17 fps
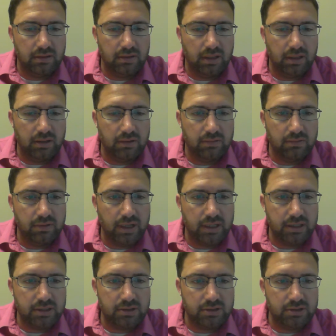they don't
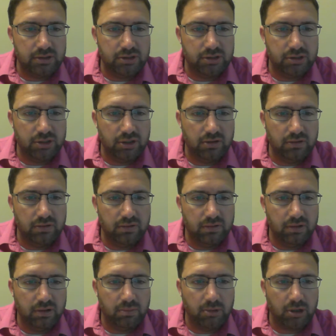actually show
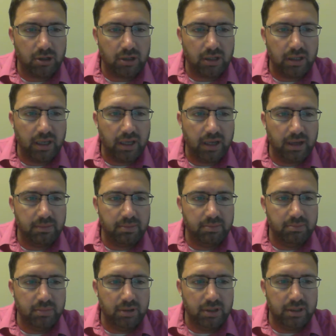a market cap,
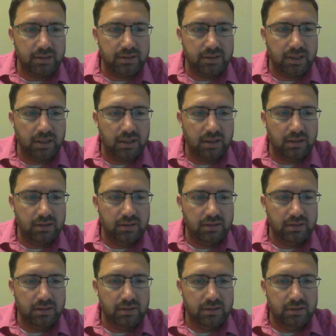but
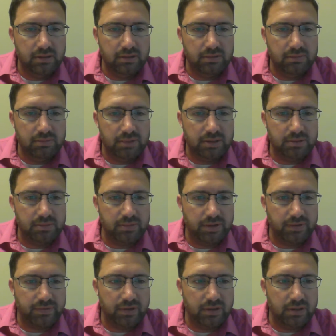be some
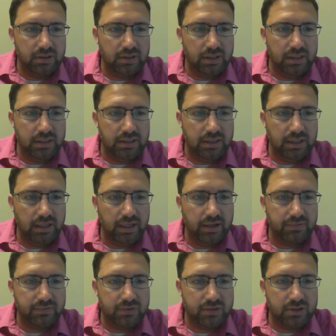different
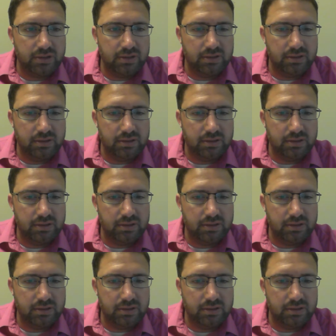ETFs.